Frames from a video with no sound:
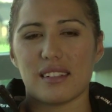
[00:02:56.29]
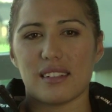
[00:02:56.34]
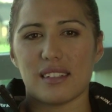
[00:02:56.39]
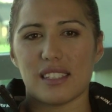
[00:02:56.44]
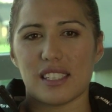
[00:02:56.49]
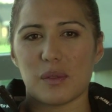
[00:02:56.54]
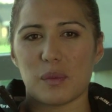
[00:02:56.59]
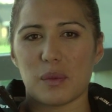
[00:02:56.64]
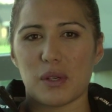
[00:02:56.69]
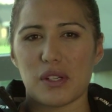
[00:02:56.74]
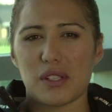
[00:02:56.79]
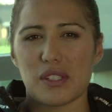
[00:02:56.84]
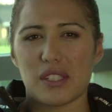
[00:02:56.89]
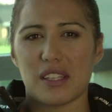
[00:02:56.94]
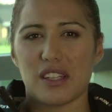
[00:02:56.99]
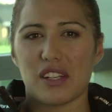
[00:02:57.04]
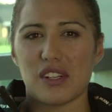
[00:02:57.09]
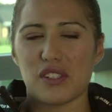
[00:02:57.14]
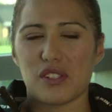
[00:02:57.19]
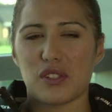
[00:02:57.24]
I suppose
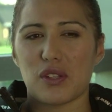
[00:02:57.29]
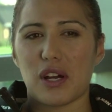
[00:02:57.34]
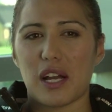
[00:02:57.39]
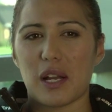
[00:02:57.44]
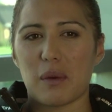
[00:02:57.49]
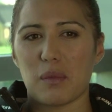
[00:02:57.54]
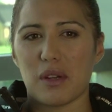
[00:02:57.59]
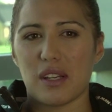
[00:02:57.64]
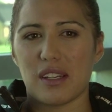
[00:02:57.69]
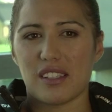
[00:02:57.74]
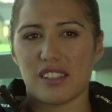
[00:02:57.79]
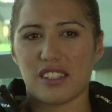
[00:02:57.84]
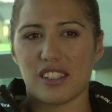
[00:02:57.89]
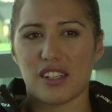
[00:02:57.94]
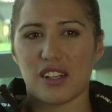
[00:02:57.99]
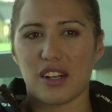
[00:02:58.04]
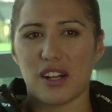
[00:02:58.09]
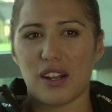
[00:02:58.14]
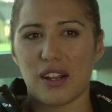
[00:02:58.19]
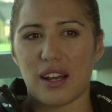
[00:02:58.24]
in those dying minutes, you know,